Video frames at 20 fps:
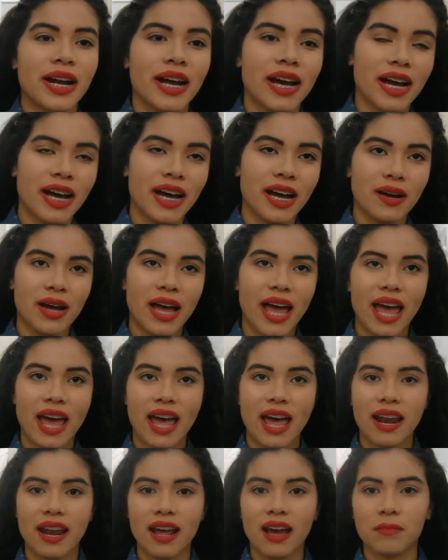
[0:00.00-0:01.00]

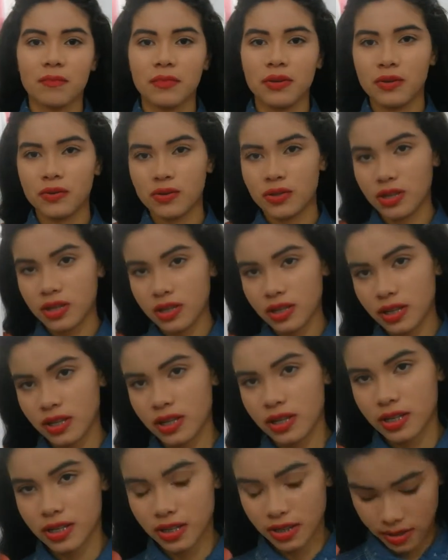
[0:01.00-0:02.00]
and I'm using
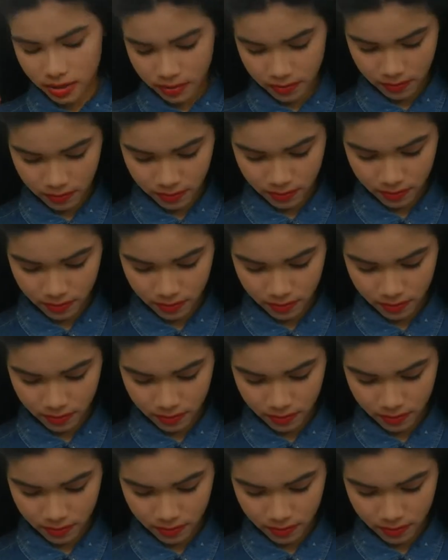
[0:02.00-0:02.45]
this